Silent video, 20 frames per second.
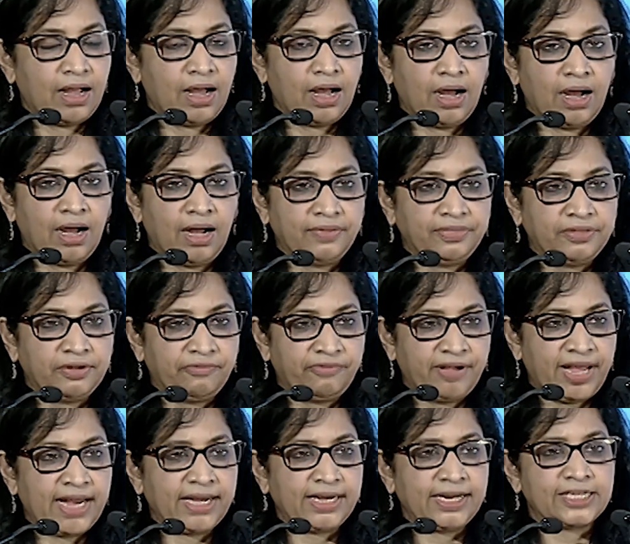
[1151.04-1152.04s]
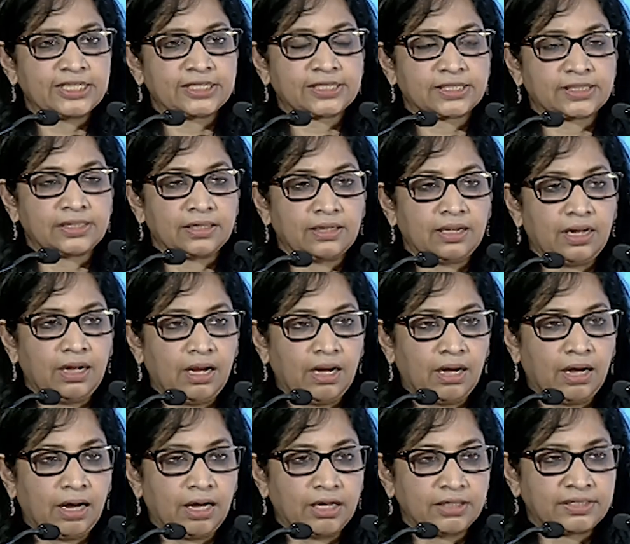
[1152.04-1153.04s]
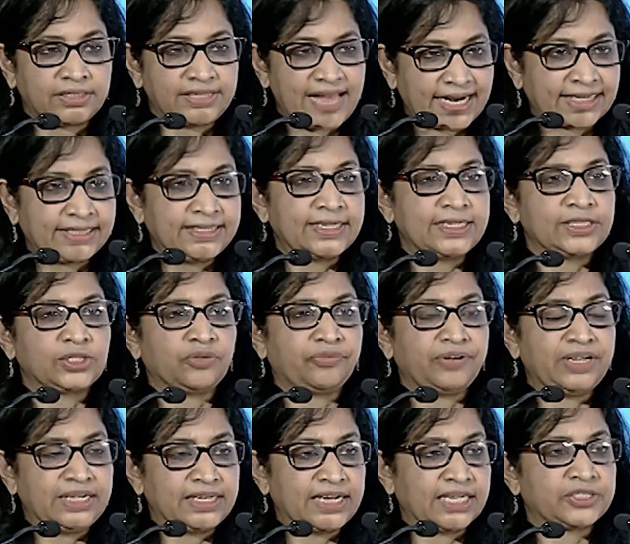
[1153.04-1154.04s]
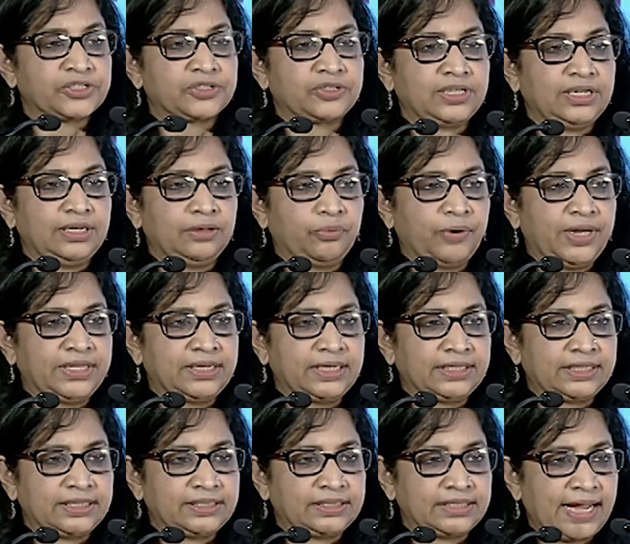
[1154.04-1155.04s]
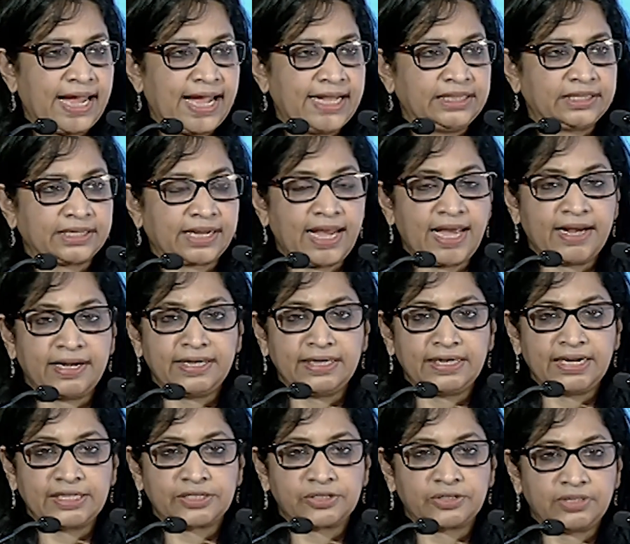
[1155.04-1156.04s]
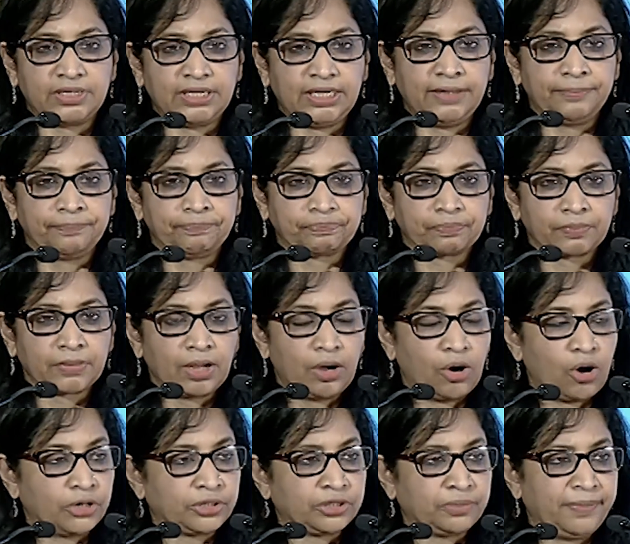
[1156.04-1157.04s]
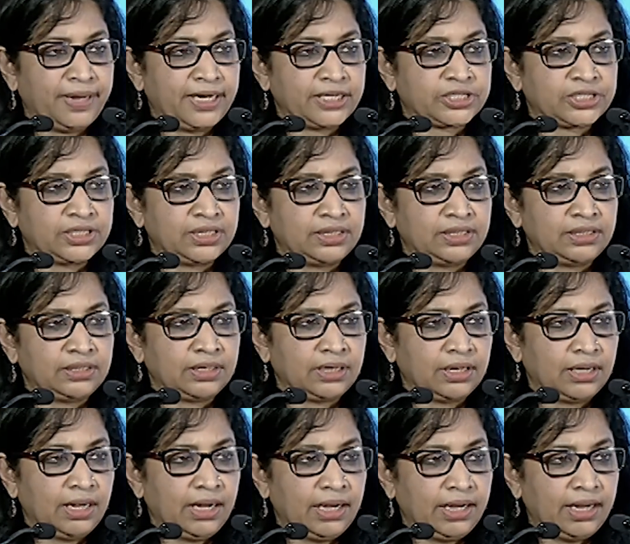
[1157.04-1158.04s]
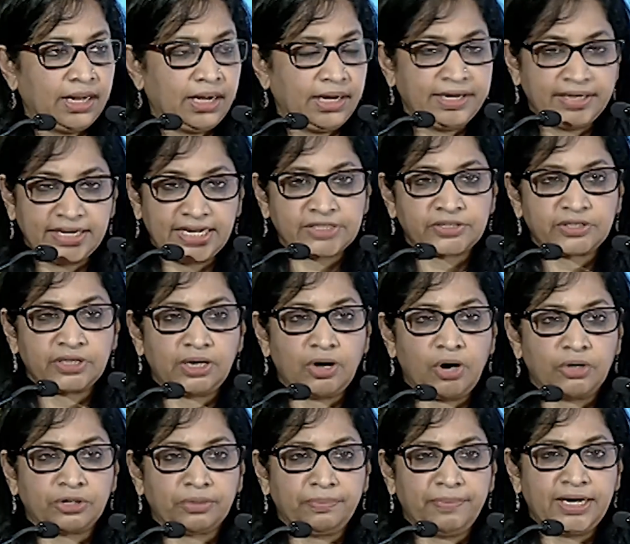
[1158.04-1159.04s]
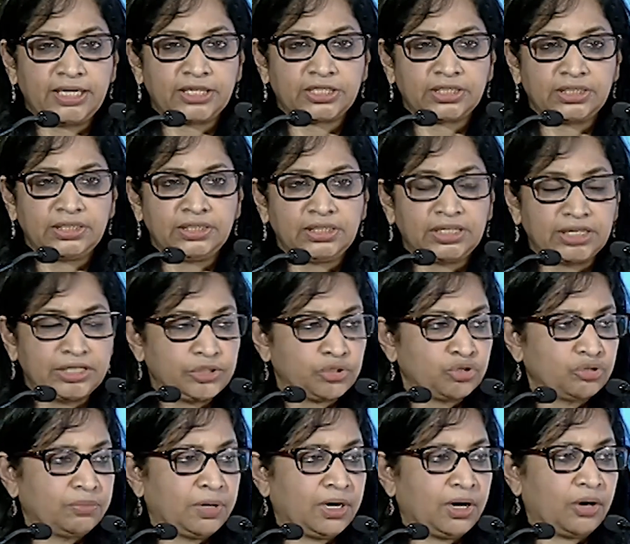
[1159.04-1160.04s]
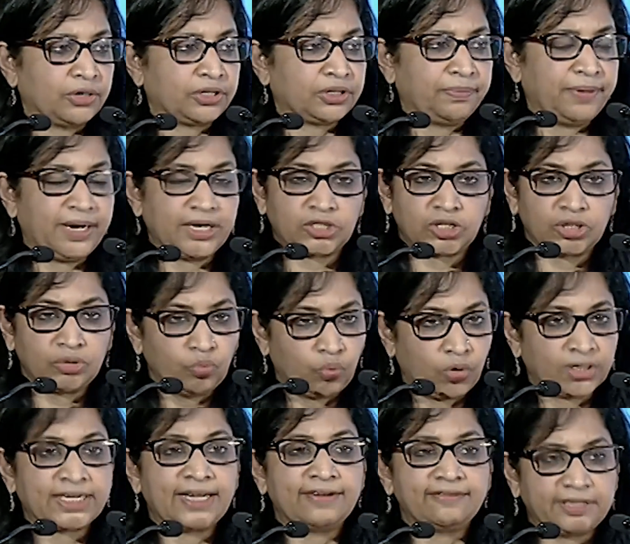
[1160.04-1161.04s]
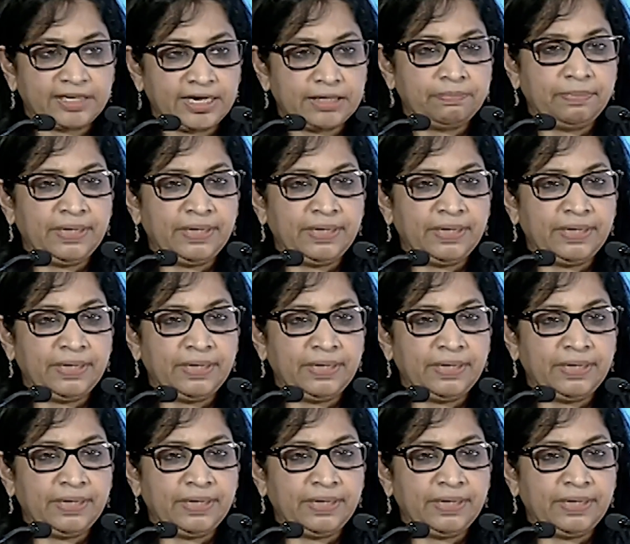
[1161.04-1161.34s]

the various sectors of industry, whether it is the healthcare industry, automation, industrial automation, consumer automation, whatever it